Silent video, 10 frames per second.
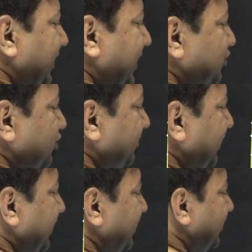I should
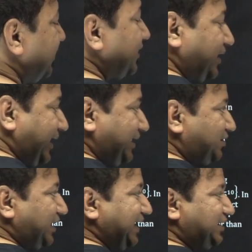be, I,
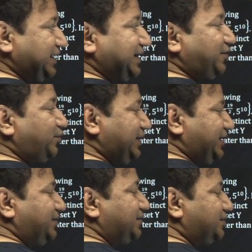I can
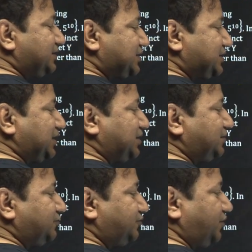only start
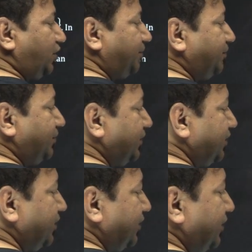from
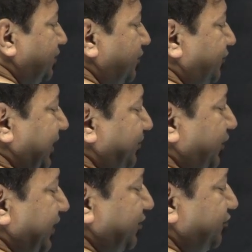
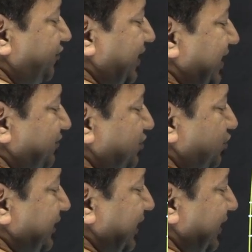5.5
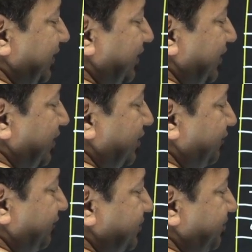to 10,
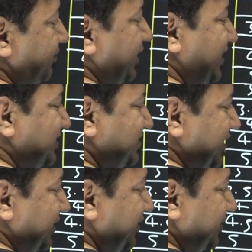which makes
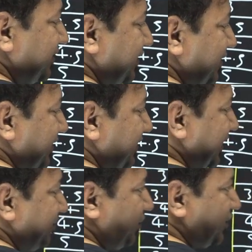it
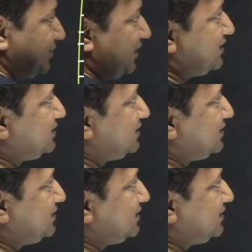10 possibilities.